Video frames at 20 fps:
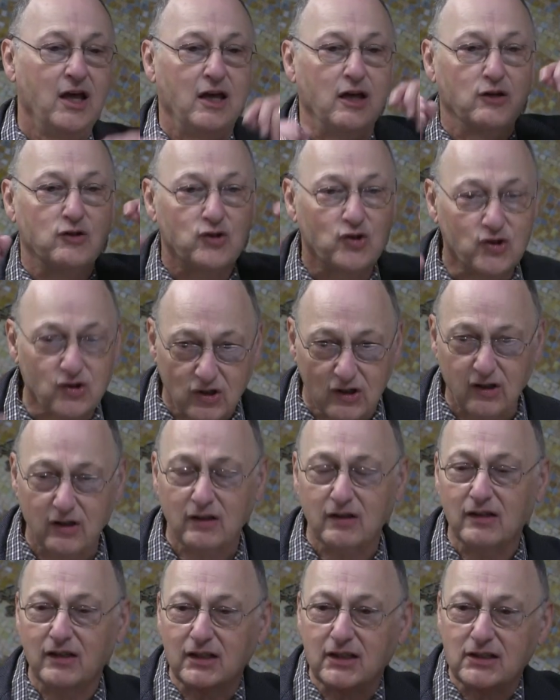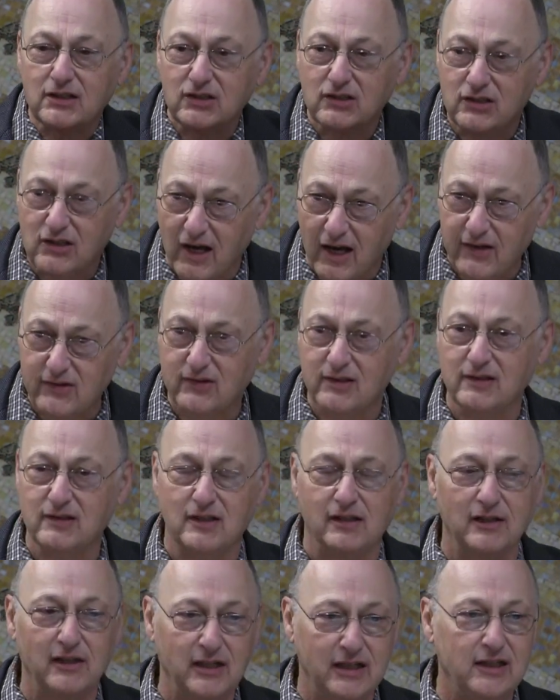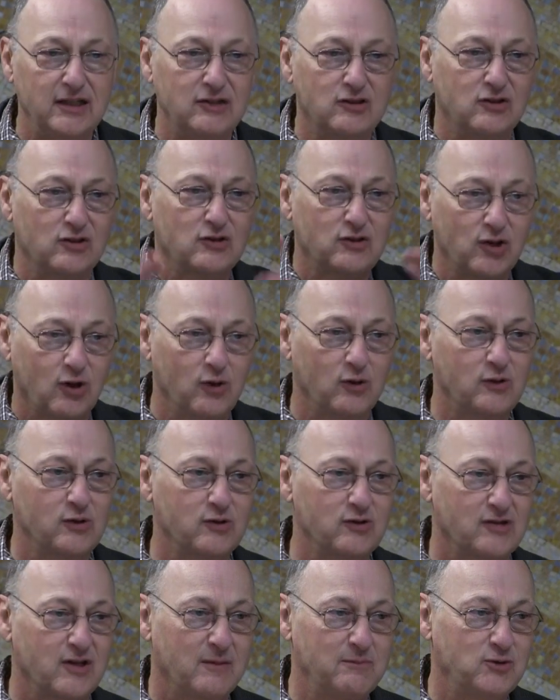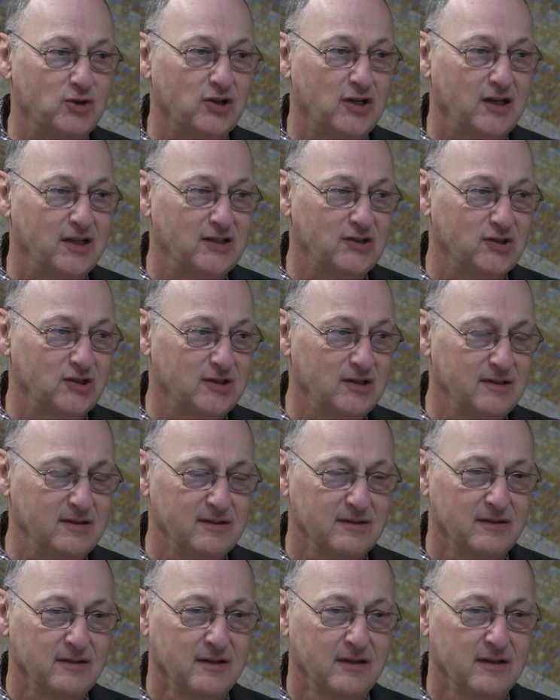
it certainly doesn't lead to total subjugation,